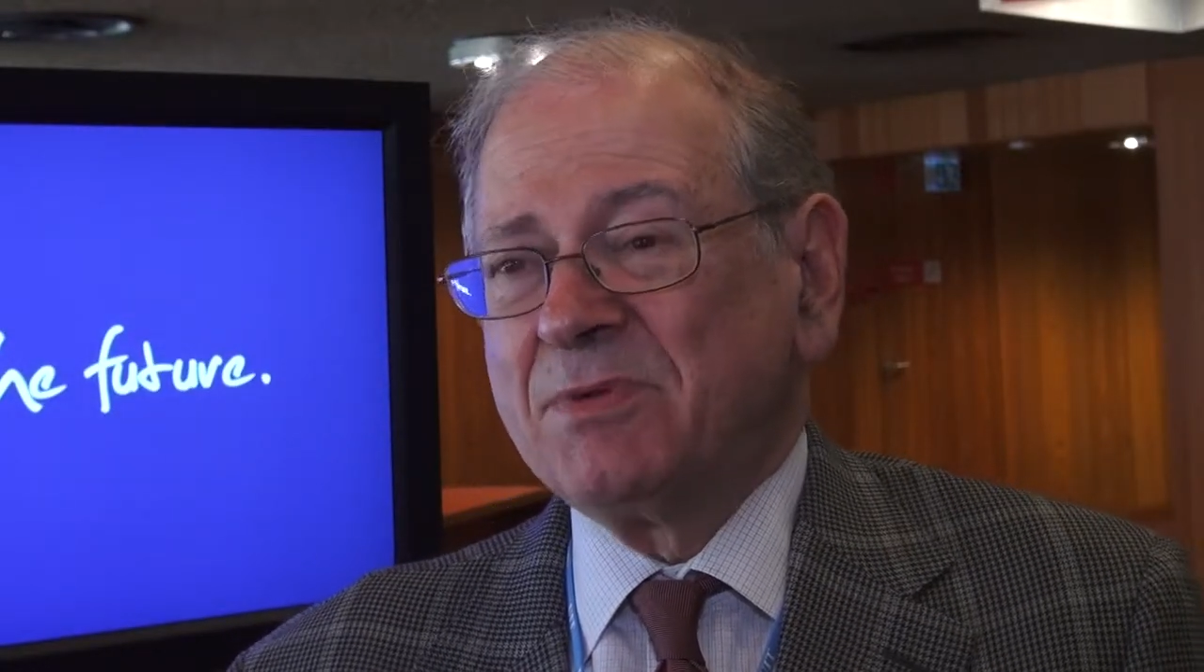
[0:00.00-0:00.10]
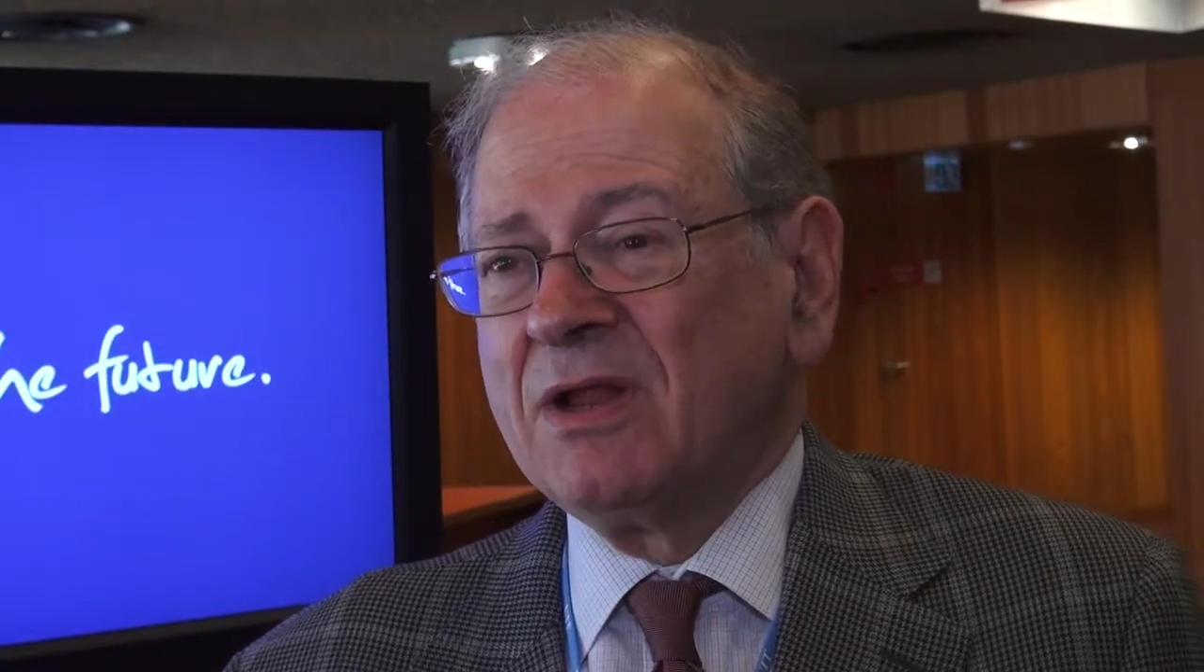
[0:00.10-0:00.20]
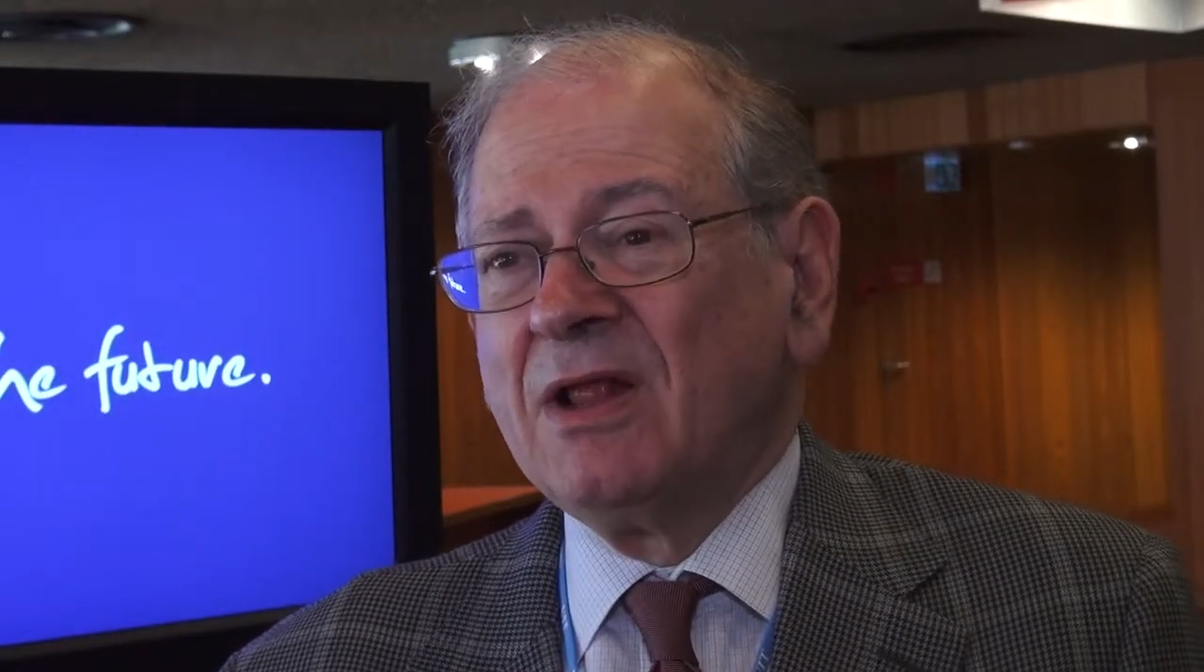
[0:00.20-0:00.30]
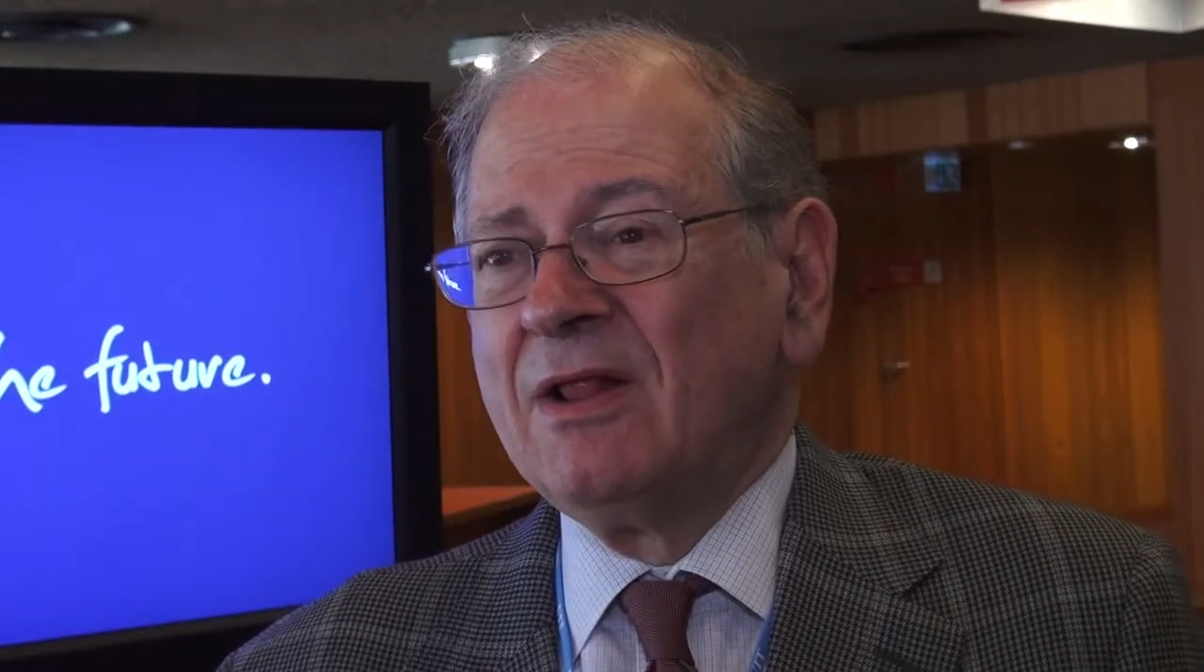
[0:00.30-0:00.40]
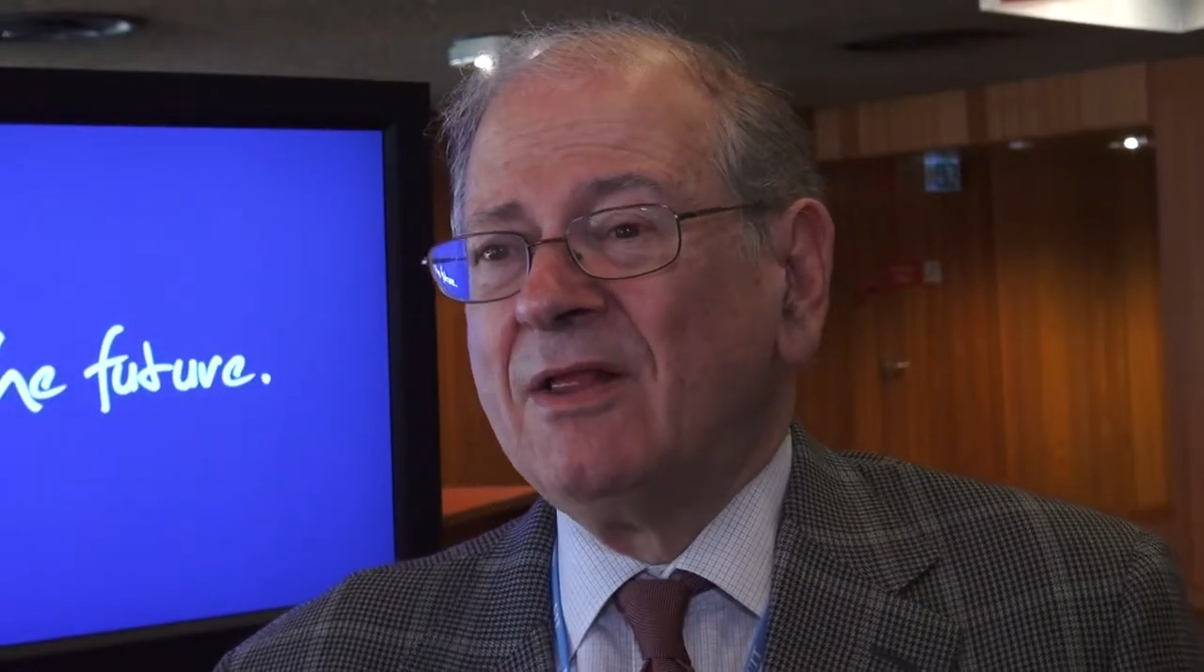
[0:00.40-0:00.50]
But,
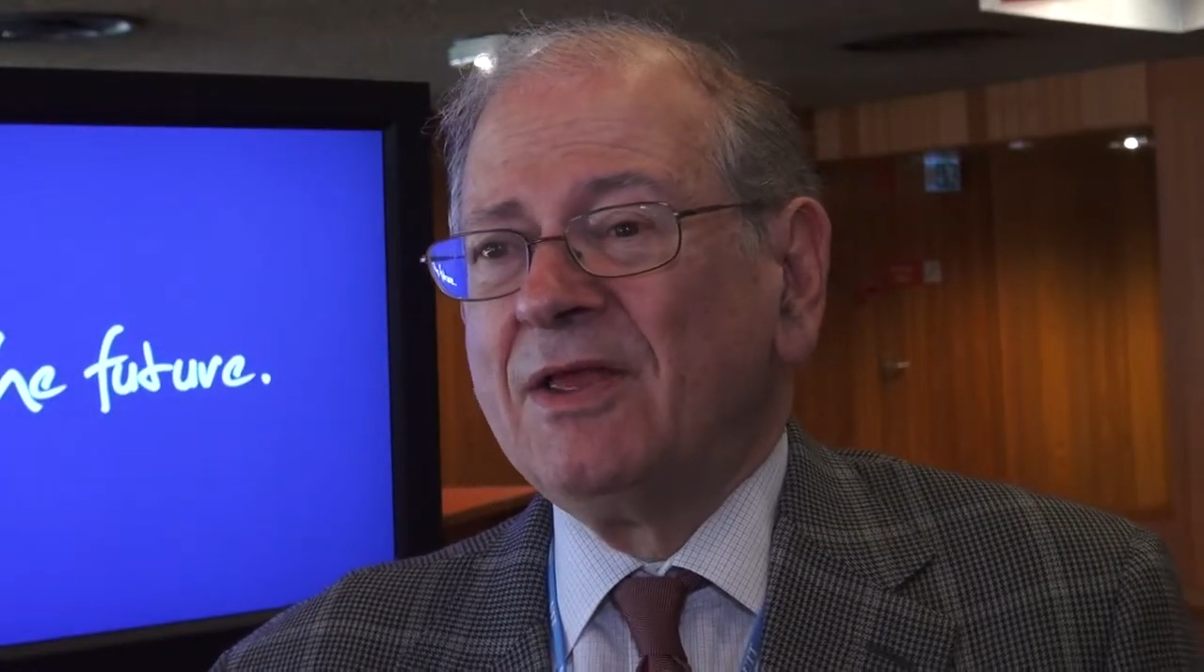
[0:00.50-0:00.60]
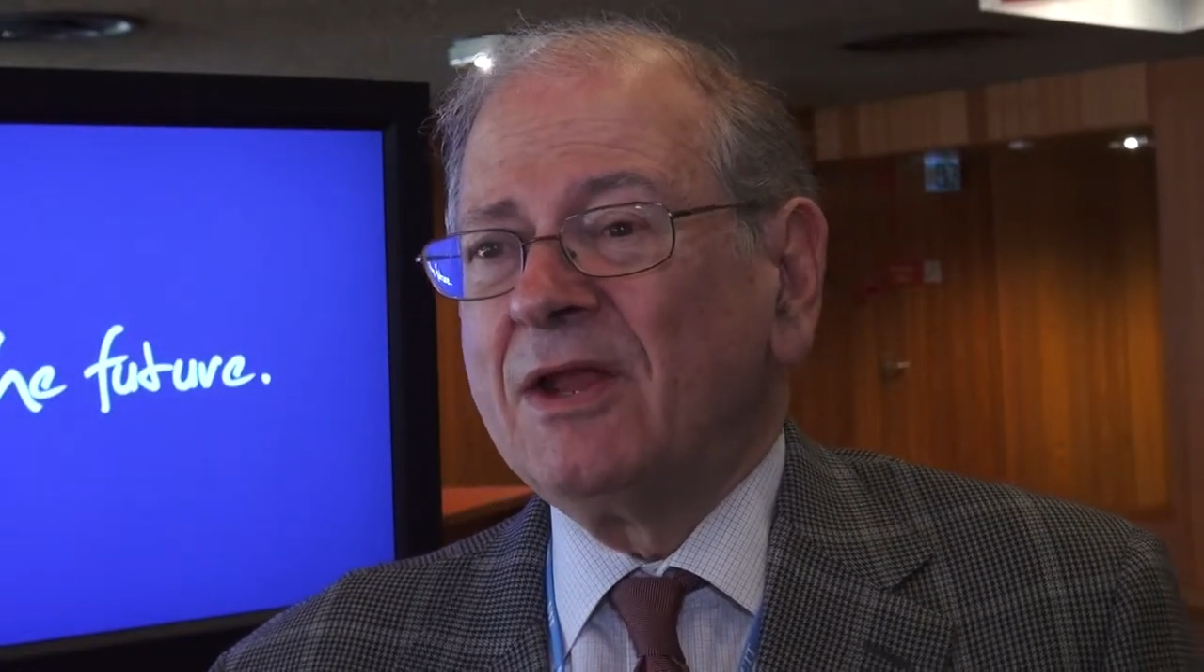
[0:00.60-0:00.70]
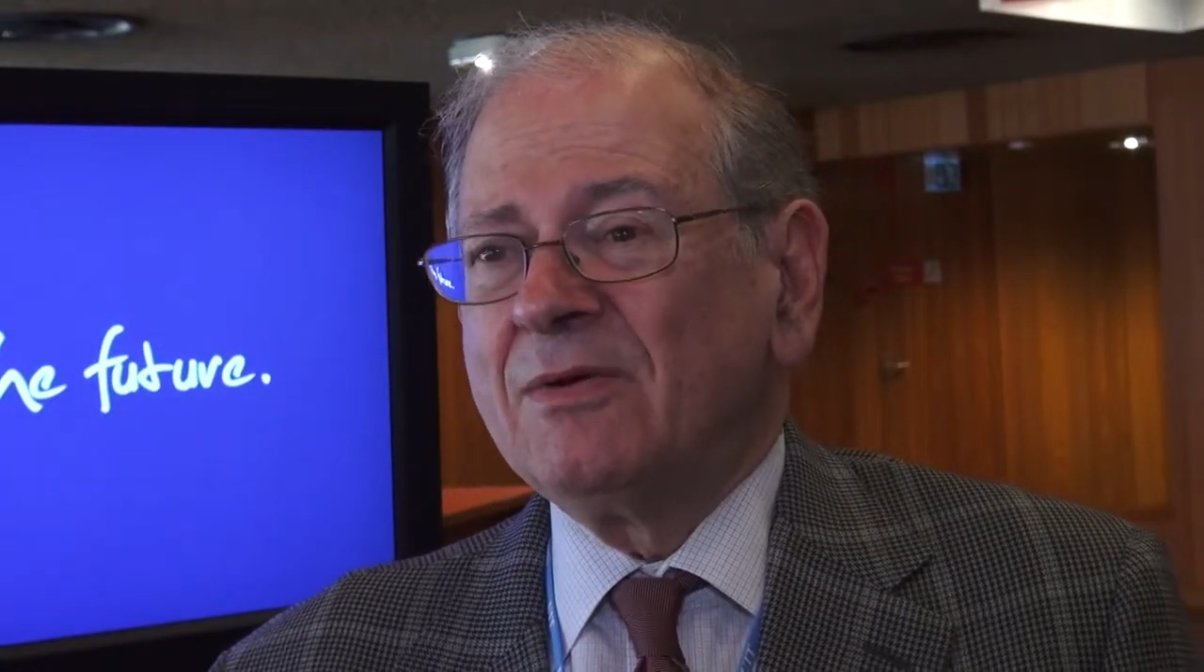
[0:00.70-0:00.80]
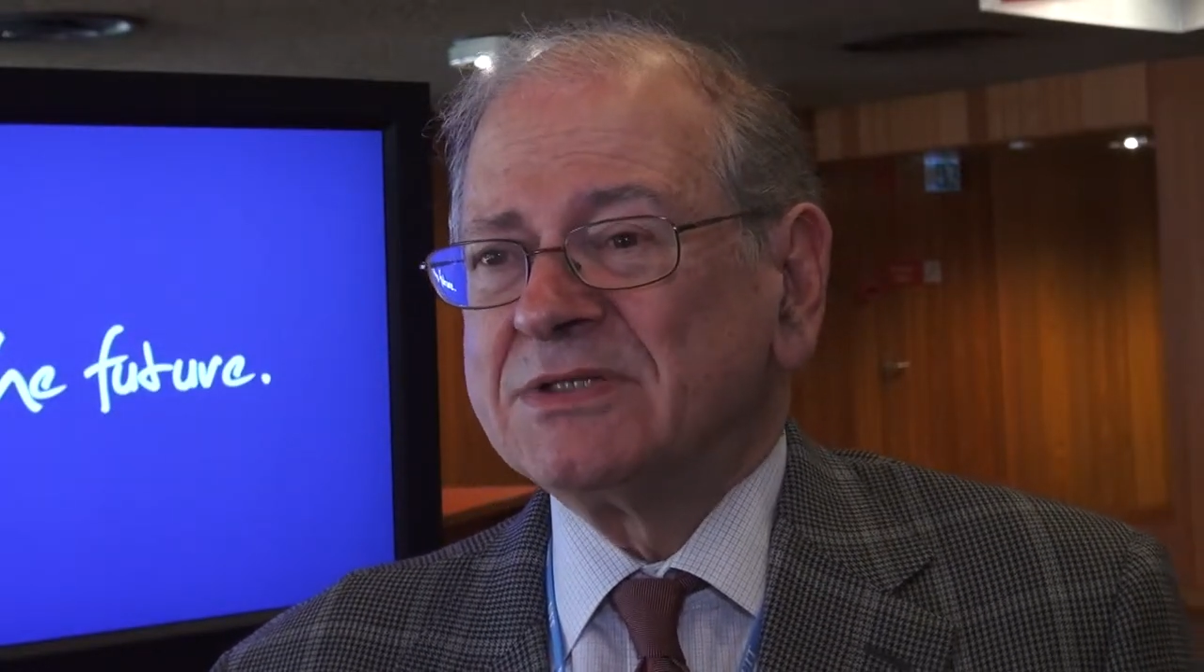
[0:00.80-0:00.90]
you know,